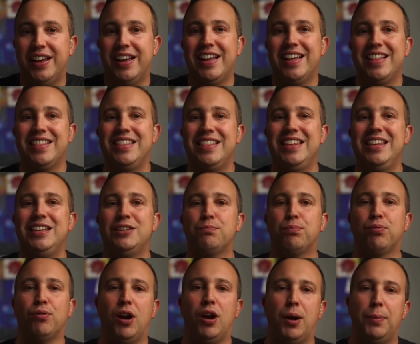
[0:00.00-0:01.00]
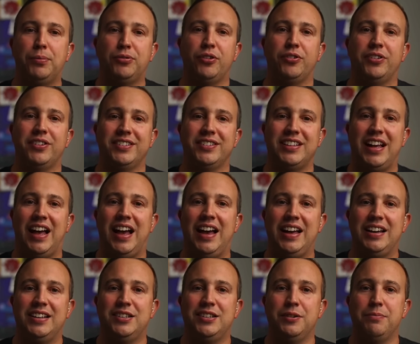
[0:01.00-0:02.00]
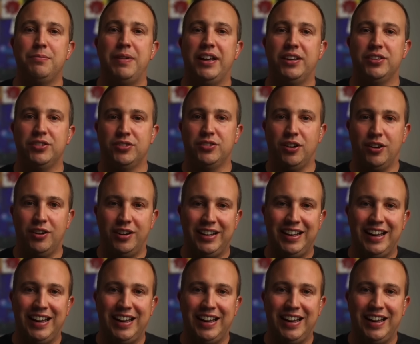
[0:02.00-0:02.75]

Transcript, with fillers: these prompts are designed to make starting